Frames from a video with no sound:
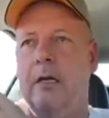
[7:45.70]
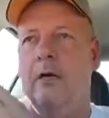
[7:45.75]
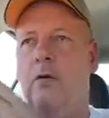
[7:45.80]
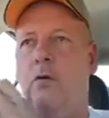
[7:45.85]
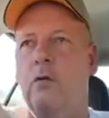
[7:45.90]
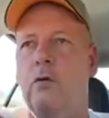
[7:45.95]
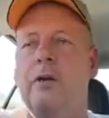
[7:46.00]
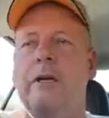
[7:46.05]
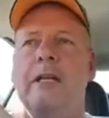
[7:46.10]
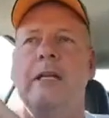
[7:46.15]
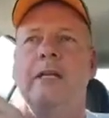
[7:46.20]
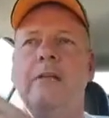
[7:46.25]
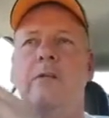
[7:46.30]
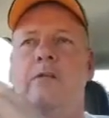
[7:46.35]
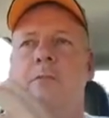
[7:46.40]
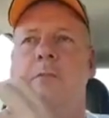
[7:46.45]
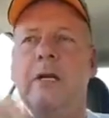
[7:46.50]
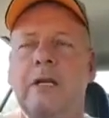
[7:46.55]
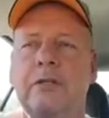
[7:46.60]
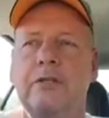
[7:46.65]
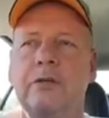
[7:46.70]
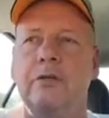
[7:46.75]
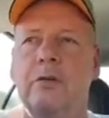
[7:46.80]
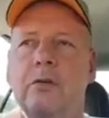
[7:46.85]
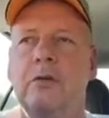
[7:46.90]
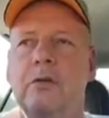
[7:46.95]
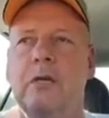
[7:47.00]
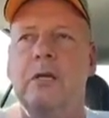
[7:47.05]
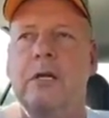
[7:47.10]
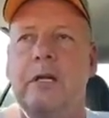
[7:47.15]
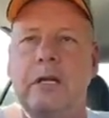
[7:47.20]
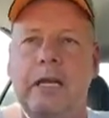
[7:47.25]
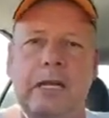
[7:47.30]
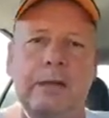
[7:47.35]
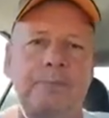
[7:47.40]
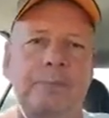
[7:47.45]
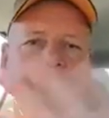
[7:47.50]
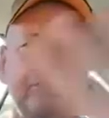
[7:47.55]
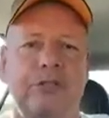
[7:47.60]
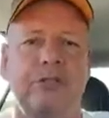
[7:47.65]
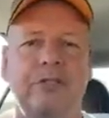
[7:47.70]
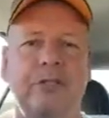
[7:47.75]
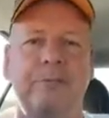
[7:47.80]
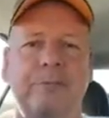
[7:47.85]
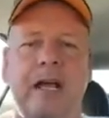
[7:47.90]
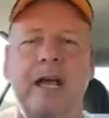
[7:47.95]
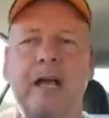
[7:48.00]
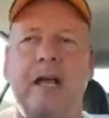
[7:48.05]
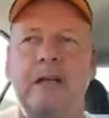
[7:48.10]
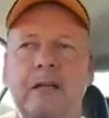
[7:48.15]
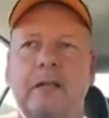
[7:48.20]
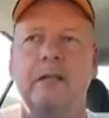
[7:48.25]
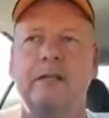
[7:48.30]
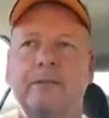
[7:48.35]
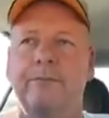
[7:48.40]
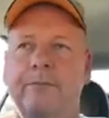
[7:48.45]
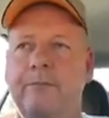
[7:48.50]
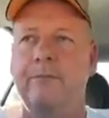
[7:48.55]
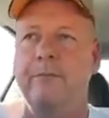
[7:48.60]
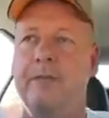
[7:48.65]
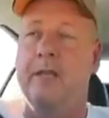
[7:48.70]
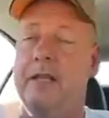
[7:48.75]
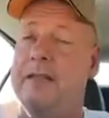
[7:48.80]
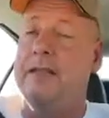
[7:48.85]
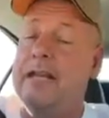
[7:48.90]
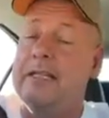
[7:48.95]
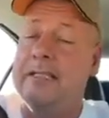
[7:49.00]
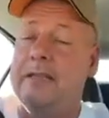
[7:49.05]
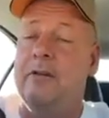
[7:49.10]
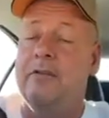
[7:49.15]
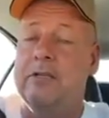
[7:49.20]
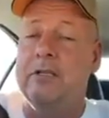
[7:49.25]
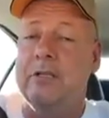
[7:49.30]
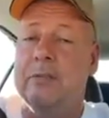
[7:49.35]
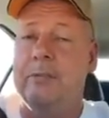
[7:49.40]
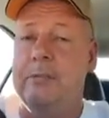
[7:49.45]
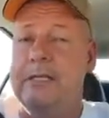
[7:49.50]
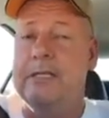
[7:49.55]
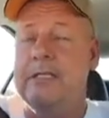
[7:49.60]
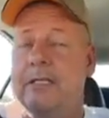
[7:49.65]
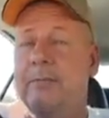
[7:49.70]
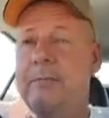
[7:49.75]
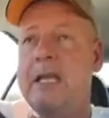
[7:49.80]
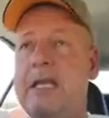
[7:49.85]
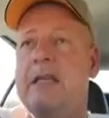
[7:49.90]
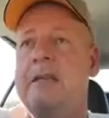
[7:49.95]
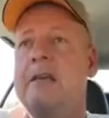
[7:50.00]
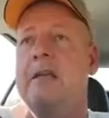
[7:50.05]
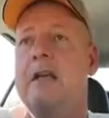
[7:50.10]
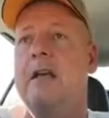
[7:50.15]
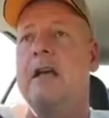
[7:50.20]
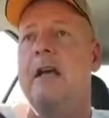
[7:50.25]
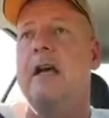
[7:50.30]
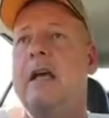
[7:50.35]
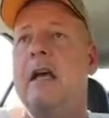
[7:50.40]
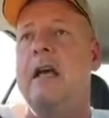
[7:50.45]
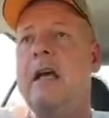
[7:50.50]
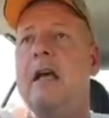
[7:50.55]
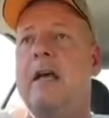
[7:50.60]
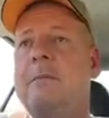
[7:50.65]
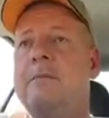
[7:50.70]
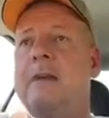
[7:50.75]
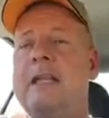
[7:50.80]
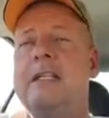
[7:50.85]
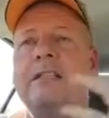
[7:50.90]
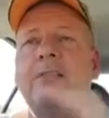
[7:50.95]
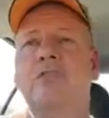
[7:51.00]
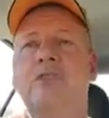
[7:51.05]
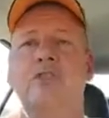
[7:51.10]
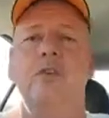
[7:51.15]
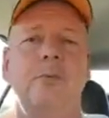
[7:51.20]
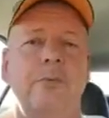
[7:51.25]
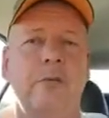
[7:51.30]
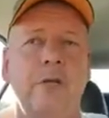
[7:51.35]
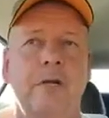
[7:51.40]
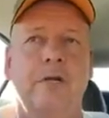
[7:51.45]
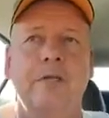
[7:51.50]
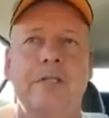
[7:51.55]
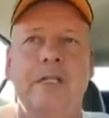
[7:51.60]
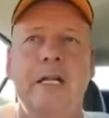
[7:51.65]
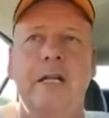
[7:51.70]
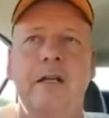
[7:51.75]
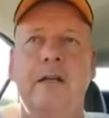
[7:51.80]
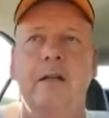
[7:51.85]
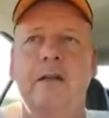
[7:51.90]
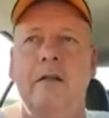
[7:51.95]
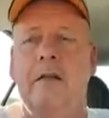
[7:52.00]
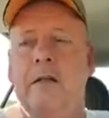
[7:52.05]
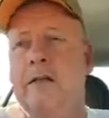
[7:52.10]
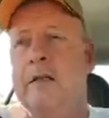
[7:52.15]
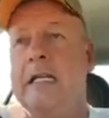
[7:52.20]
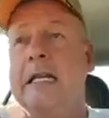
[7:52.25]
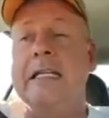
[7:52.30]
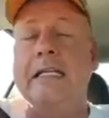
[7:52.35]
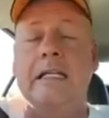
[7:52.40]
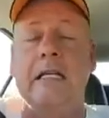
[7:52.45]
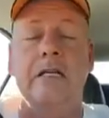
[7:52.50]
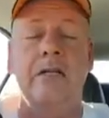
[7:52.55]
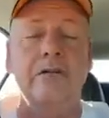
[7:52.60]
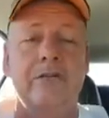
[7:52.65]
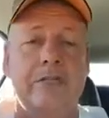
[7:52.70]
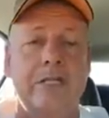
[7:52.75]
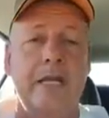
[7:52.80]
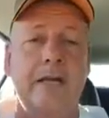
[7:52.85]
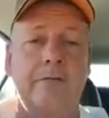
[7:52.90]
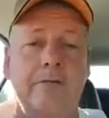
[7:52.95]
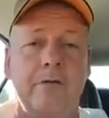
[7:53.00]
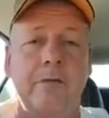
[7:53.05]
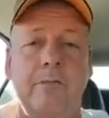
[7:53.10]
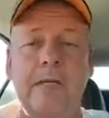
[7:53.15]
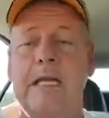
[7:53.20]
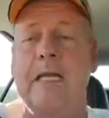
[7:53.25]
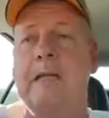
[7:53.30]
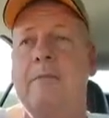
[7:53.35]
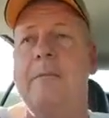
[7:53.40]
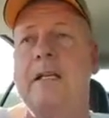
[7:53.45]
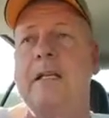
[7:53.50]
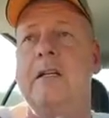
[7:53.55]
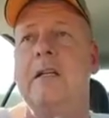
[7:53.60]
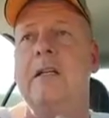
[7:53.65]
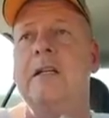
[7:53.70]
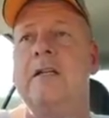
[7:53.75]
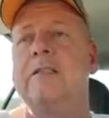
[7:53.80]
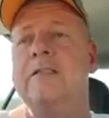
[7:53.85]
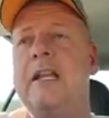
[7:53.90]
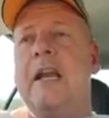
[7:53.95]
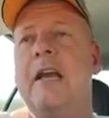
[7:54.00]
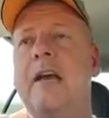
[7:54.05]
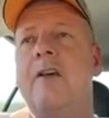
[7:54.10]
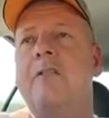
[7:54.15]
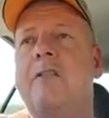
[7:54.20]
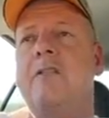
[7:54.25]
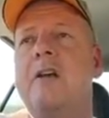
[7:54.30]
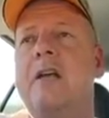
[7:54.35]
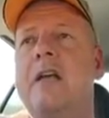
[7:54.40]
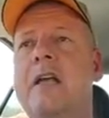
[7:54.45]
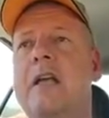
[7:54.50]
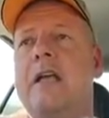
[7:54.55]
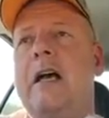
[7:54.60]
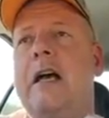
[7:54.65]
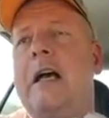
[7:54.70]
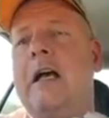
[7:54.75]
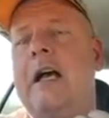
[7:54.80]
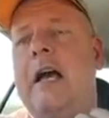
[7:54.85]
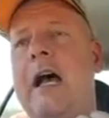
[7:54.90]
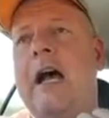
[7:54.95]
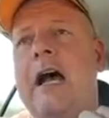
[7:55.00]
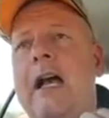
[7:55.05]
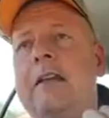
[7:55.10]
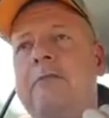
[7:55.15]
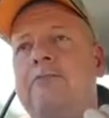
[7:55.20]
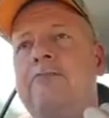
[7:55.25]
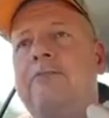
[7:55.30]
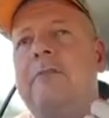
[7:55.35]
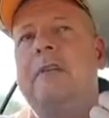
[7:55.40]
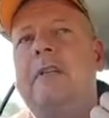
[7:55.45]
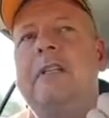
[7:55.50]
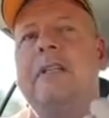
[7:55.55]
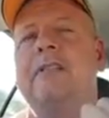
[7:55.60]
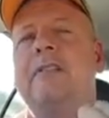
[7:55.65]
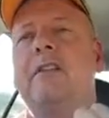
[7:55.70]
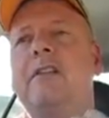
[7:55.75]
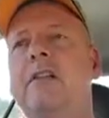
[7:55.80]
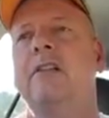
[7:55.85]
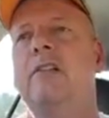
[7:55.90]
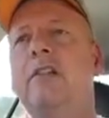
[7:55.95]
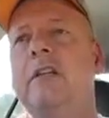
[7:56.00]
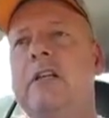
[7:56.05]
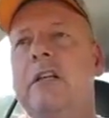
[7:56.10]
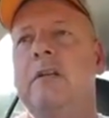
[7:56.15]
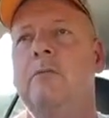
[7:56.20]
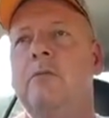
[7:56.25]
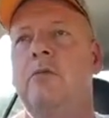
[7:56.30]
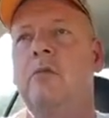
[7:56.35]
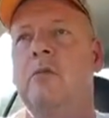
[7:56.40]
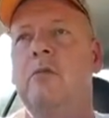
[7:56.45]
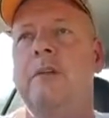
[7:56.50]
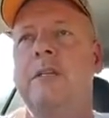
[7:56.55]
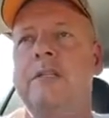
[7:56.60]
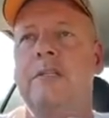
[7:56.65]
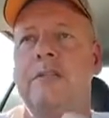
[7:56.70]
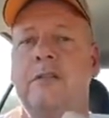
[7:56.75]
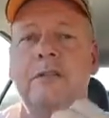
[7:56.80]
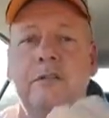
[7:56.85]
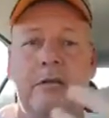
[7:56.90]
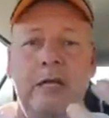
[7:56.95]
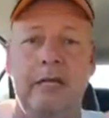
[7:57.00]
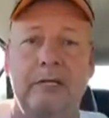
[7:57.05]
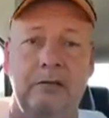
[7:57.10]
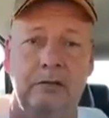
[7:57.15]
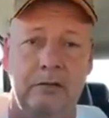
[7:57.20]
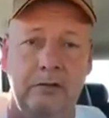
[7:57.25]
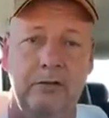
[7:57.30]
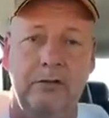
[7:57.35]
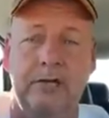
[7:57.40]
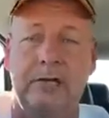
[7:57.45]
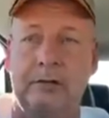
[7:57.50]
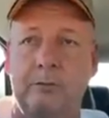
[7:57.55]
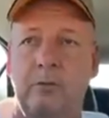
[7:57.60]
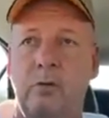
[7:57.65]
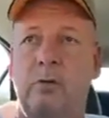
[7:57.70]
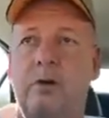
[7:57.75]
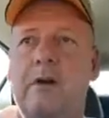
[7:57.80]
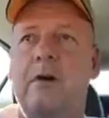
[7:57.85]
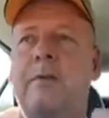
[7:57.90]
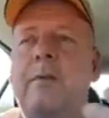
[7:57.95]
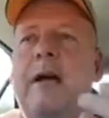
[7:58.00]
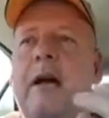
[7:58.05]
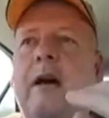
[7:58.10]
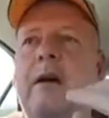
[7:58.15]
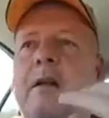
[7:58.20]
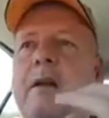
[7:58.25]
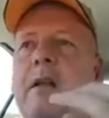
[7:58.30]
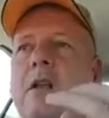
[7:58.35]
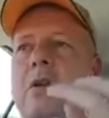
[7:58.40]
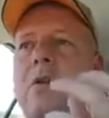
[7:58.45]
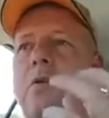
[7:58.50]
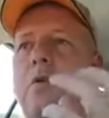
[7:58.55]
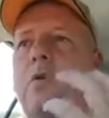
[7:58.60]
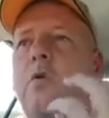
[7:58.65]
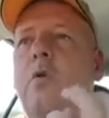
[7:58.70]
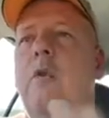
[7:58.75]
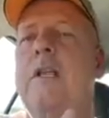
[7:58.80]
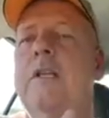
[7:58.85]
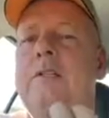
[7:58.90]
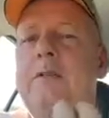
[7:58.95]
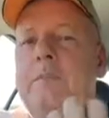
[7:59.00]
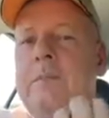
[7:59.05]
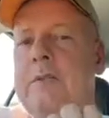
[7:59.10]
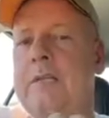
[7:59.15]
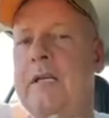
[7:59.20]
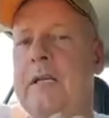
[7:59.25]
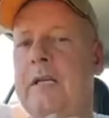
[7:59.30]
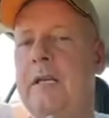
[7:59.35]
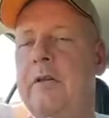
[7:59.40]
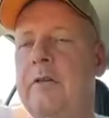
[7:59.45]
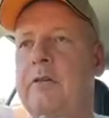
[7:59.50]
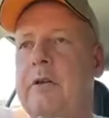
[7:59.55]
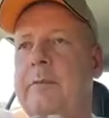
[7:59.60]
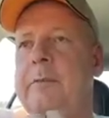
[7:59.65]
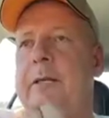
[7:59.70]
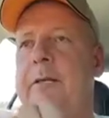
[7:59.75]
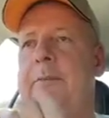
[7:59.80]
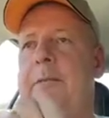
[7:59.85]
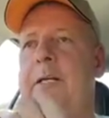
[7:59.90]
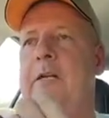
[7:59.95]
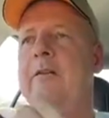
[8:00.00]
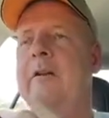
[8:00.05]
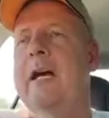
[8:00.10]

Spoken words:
organ or muscle, it pushes it back. And that's how it was explained to me. It makes it super easy to understand for me, because now I really started looking more into and learning more about which particular amino